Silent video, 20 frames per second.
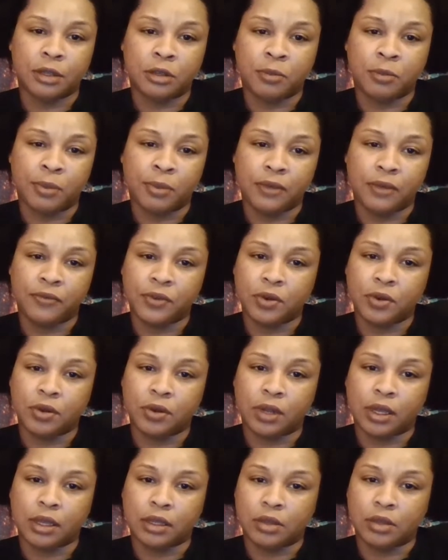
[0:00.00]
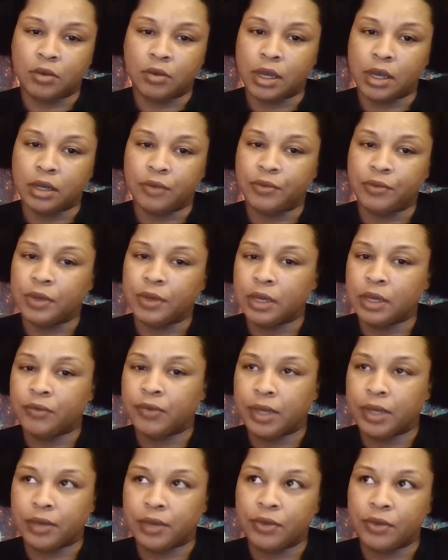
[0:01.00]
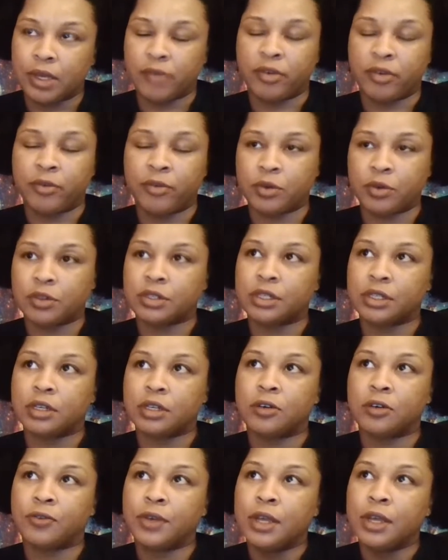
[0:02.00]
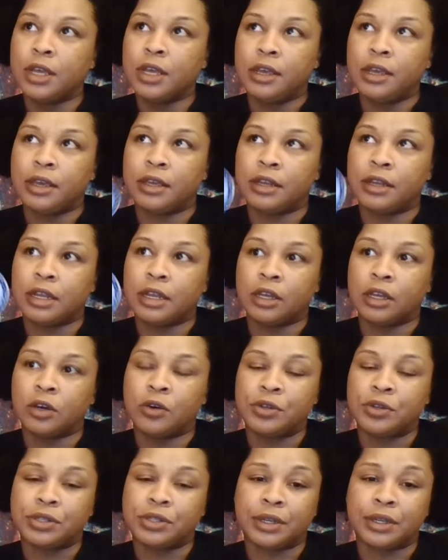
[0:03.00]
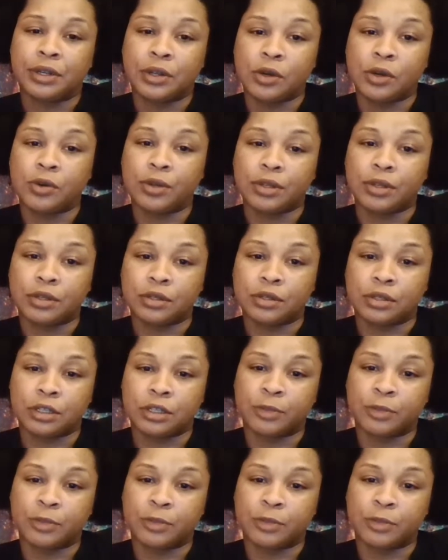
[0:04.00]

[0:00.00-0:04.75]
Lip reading: You may feel like you kind of give of yourself, and it goes unnoticed.